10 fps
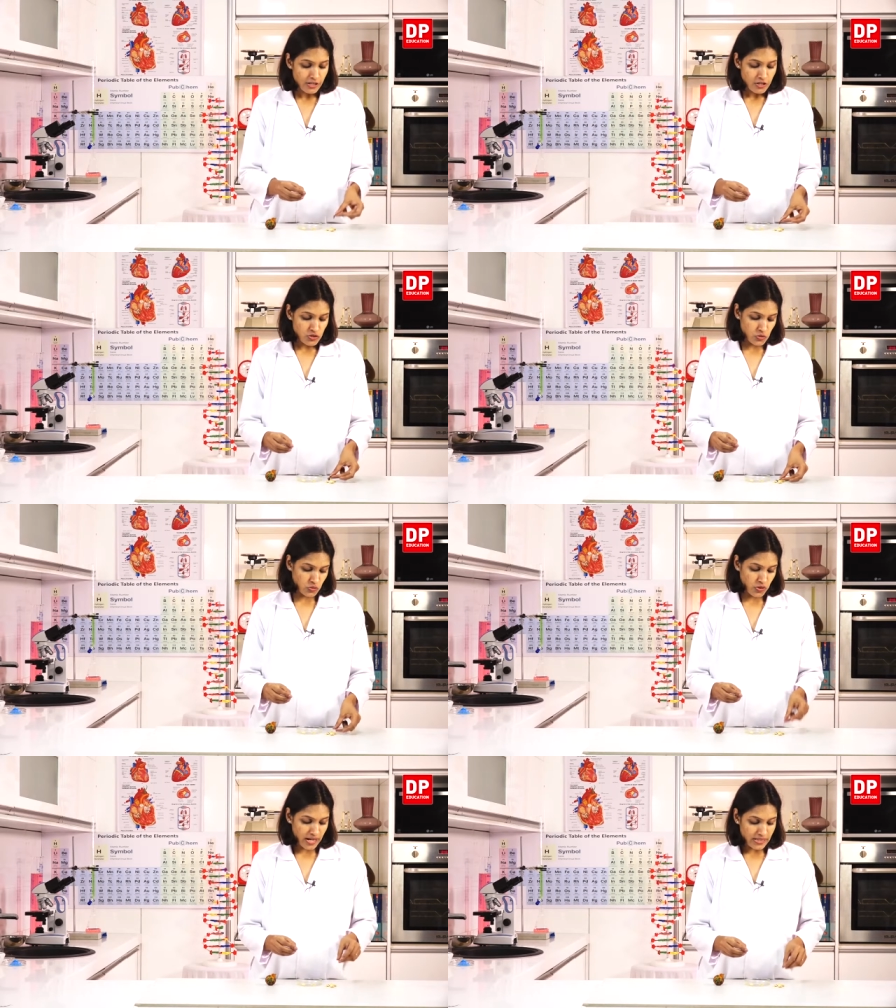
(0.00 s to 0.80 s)

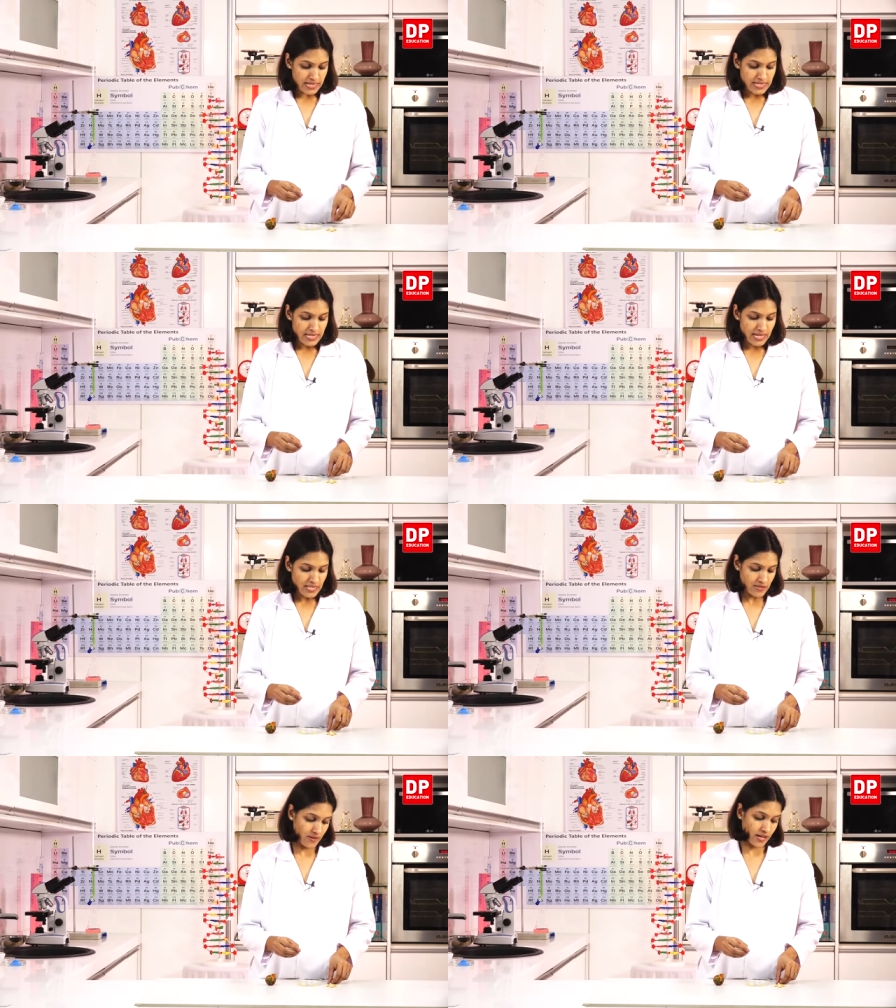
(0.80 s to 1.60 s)
So other
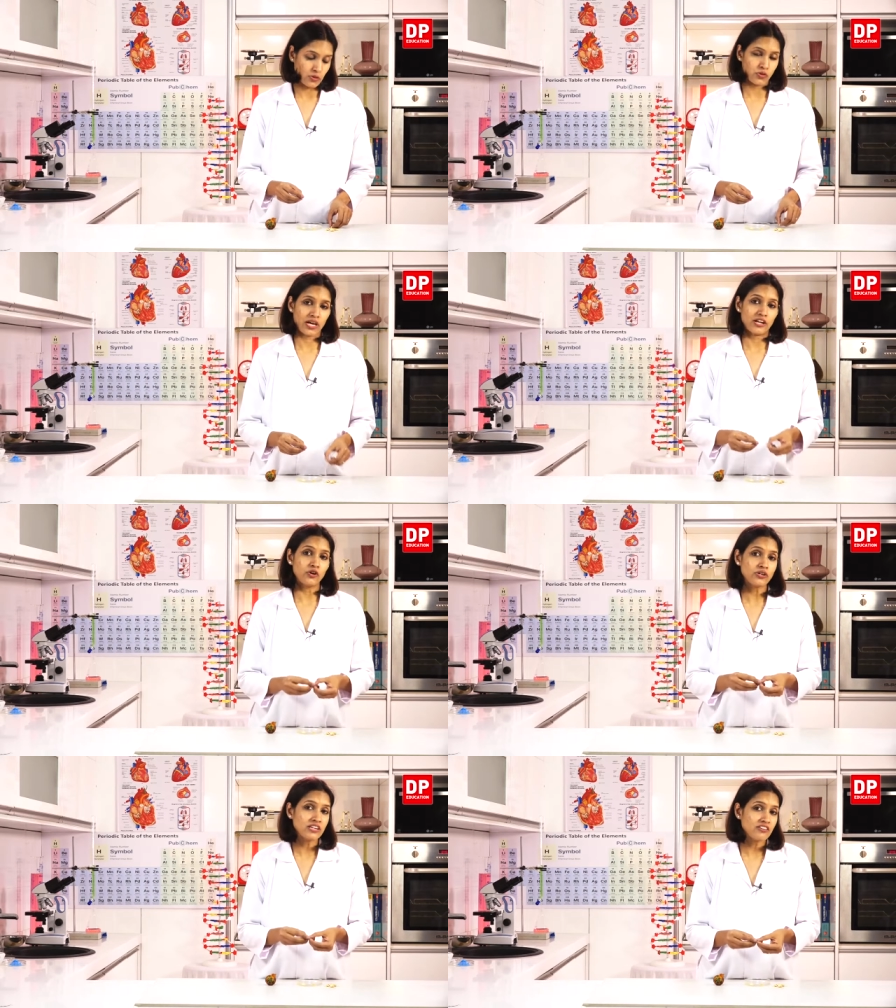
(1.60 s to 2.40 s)
seeds where you
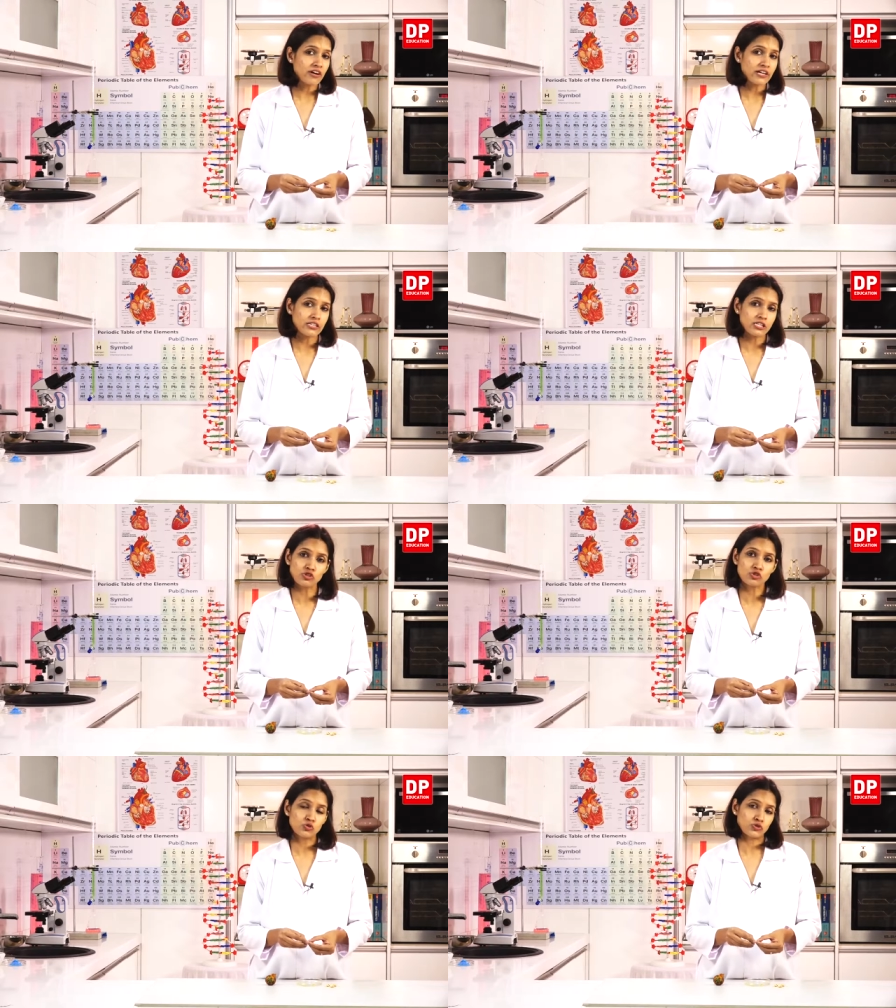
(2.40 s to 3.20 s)
cannot divide
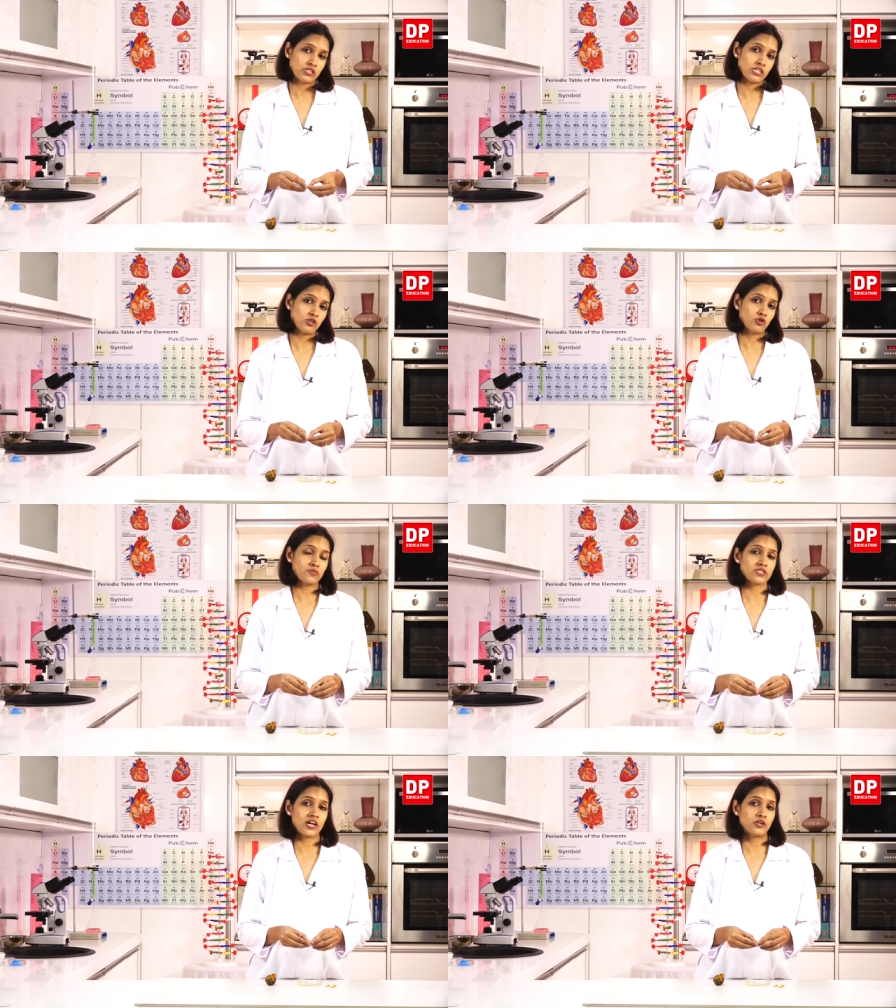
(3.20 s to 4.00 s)
into two seed lobes are